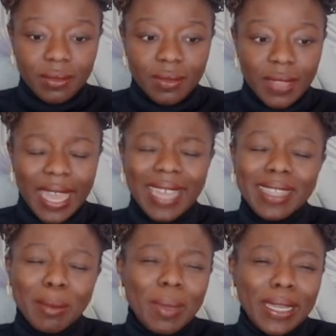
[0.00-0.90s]
I had
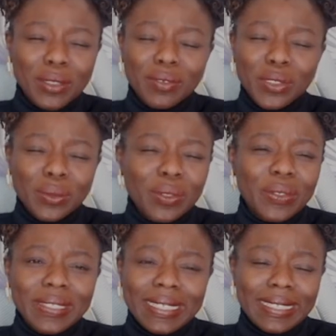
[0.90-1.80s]
that mind of,
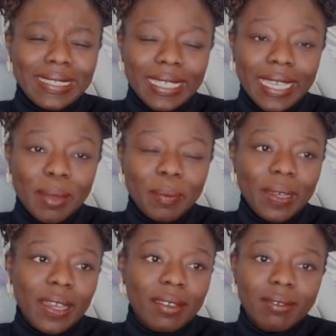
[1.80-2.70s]
God, this is the year,
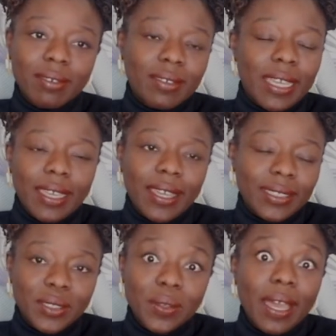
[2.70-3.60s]
but hey, I
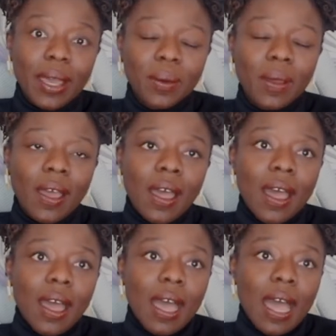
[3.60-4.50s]
didn't know how.
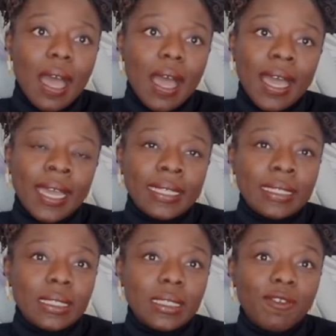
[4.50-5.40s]

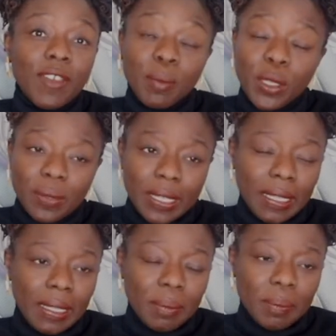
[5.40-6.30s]
And
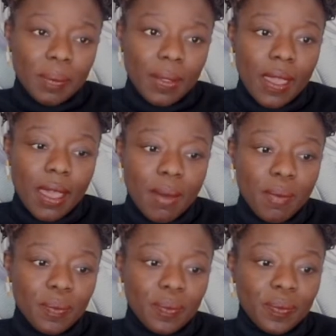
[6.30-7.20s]
February
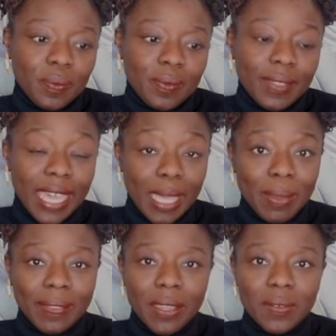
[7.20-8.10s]
came,
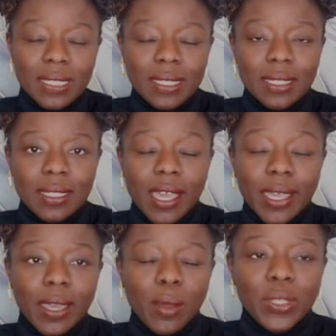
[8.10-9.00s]
and there was this,
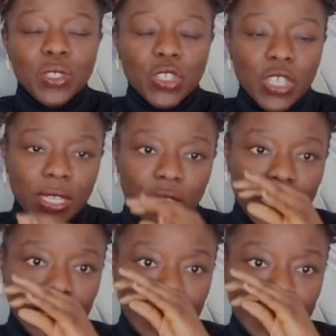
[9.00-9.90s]
I went to a church
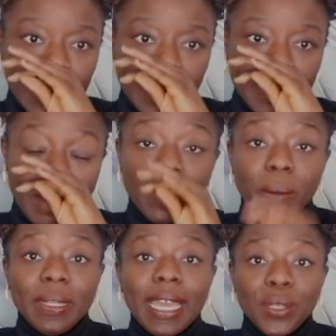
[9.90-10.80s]
that did that put
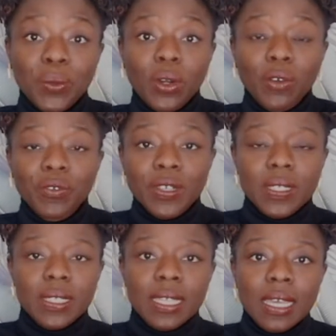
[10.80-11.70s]
up an annual
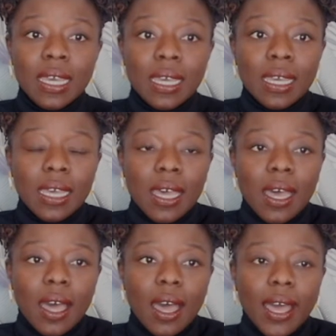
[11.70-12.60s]
conference
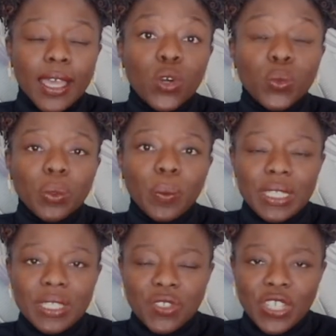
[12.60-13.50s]
called the
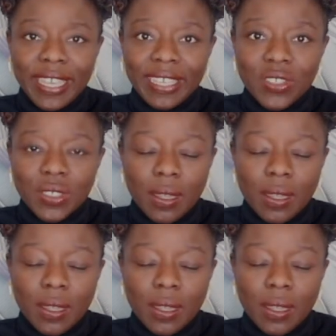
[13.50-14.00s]
Winds of Change.